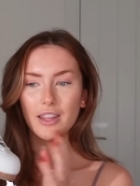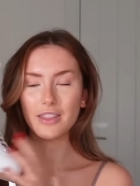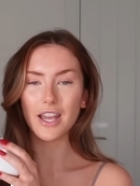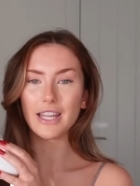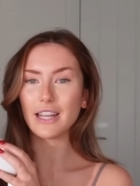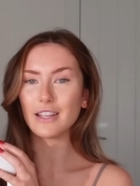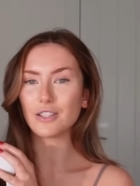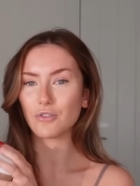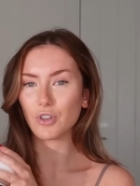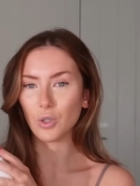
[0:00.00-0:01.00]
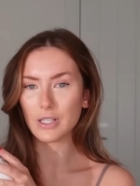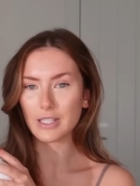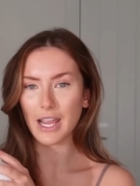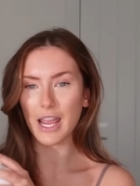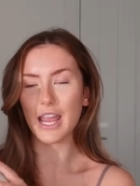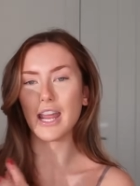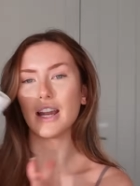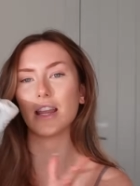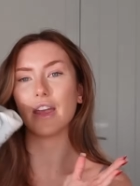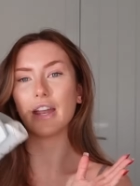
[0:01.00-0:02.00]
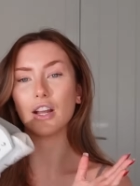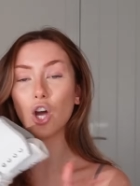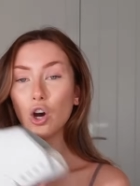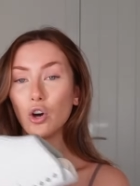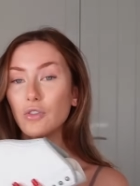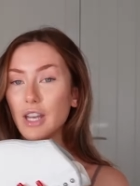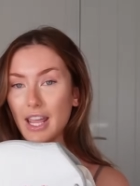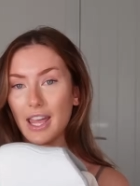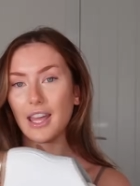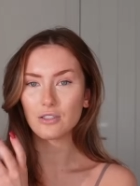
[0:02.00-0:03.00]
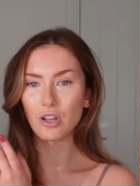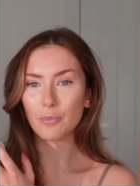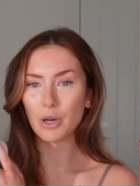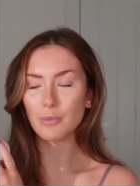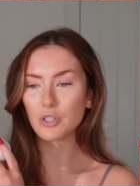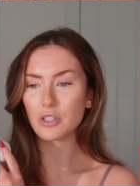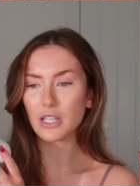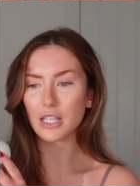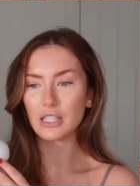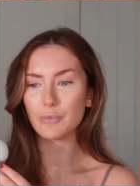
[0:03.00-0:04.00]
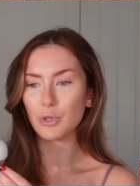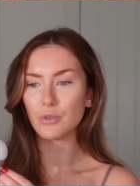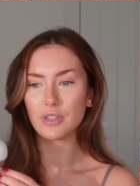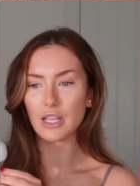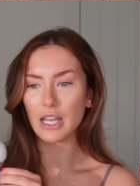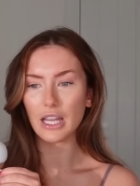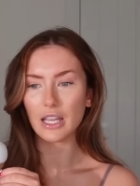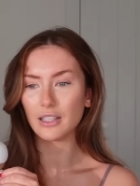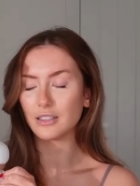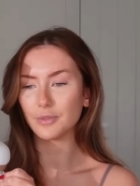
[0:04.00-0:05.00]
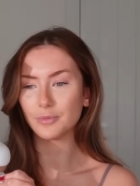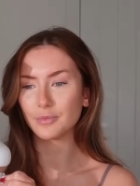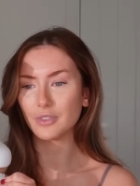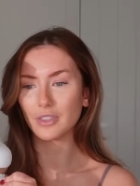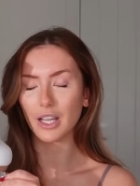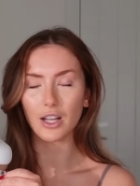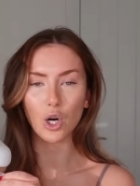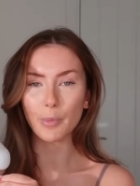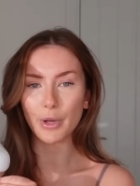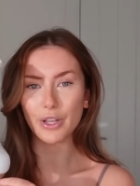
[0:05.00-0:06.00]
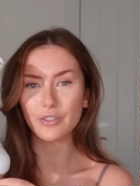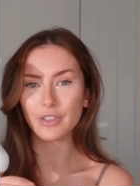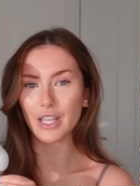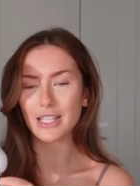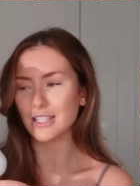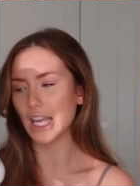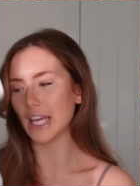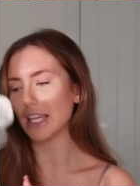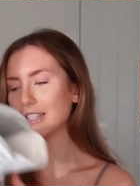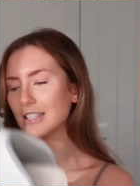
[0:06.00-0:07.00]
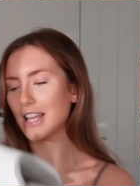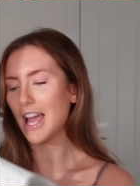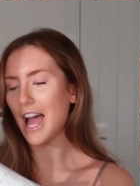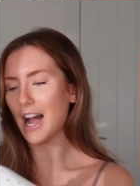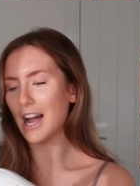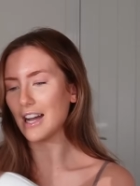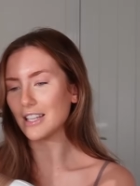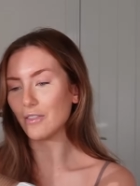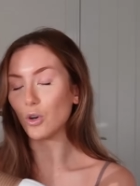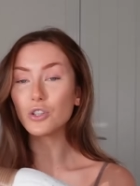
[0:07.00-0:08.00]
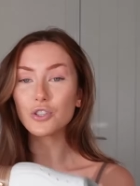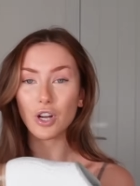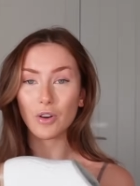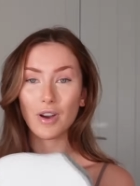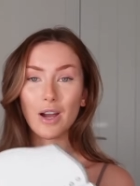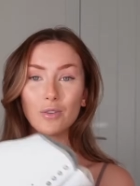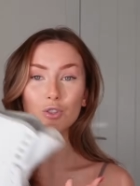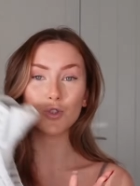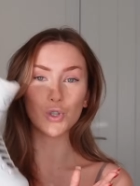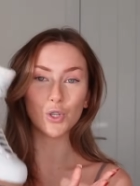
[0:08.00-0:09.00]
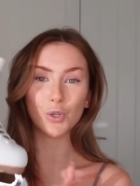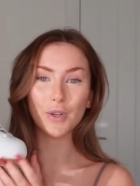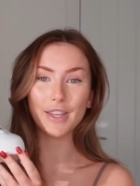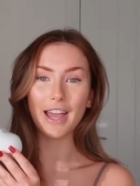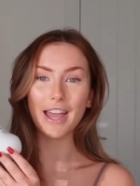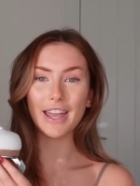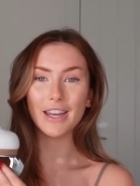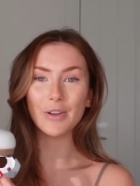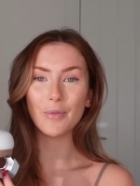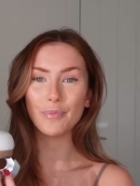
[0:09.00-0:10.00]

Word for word: 30 days of roller skating and then COVID hit. So I pretty much just had these boots sitting in like a cupboard for years and years and I've only just got round to getting